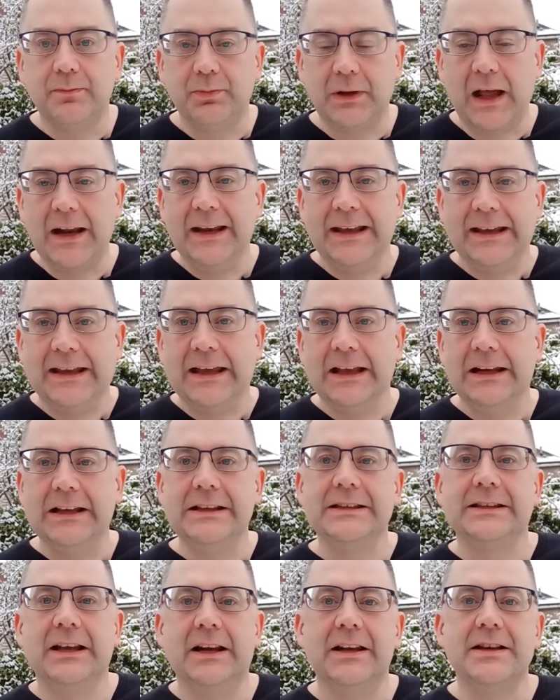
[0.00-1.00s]

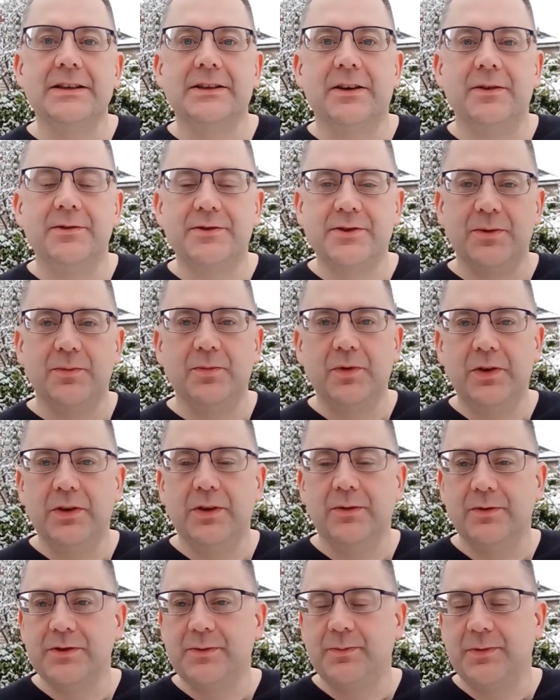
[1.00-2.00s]
planet-killing telescope,
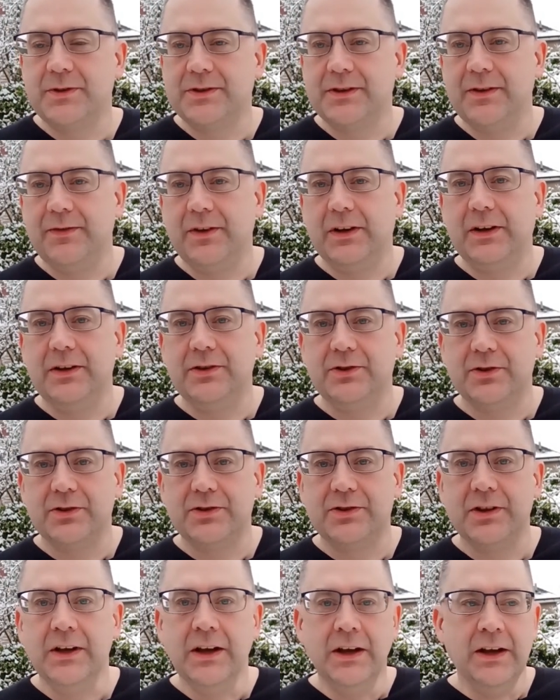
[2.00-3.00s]
something that was specifically
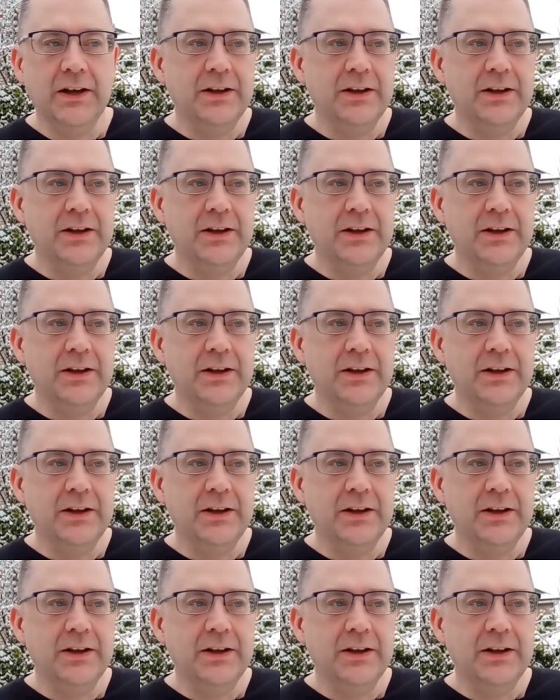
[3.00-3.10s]
just